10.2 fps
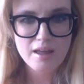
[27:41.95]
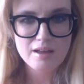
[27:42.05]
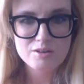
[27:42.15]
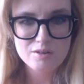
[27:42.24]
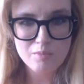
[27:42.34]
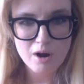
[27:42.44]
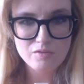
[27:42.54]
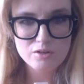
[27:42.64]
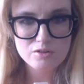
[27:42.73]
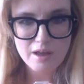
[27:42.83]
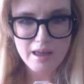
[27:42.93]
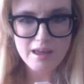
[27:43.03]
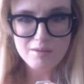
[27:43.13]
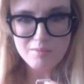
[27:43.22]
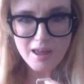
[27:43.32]
And Marvel's,
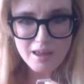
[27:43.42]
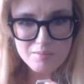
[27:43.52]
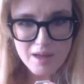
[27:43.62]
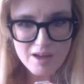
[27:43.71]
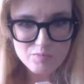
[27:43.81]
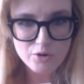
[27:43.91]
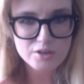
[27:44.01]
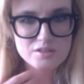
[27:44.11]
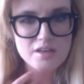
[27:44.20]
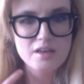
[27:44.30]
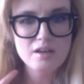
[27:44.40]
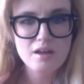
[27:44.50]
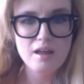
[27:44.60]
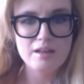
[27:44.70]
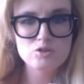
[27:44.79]
Hey, hey, Maverick Z.
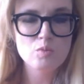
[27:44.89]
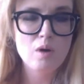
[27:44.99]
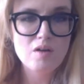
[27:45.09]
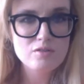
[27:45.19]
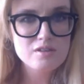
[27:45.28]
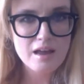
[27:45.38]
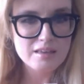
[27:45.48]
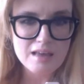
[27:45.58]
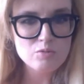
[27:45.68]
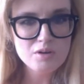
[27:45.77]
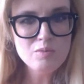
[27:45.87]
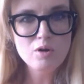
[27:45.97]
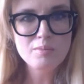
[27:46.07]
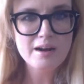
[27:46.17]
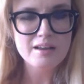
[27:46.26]
And so Marvel's like, yes, we need
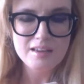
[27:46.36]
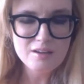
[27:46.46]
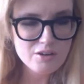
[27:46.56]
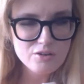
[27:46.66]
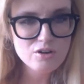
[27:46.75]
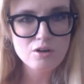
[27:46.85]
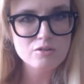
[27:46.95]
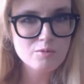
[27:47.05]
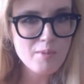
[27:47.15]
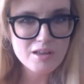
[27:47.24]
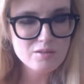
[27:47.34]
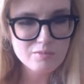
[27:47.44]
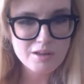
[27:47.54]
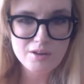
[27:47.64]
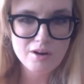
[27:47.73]
more money. Here, here you go. Make
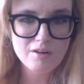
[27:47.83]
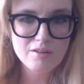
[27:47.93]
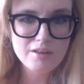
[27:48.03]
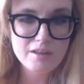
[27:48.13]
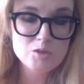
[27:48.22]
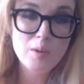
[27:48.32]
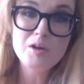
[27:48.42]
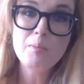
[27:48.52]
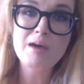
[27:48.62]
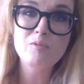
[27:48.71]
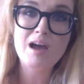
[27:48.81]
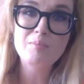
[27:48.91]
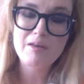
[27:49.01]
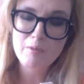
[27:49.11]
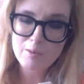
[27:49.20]
the and their and the Spider-Man ride,
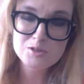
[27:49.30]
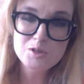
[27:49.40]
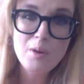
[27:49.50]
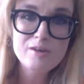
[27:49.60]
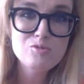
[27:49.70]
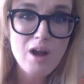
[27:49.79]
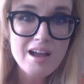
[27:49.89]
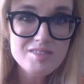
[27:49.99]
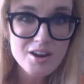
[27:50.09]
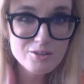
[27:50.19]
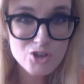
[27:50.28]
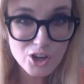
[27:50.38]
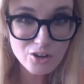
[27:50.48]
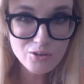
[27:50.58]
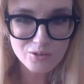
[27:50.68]
by the way, was the best ride there
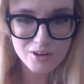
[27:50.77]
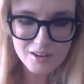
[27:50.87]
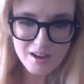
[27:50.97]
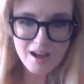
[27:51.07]
too.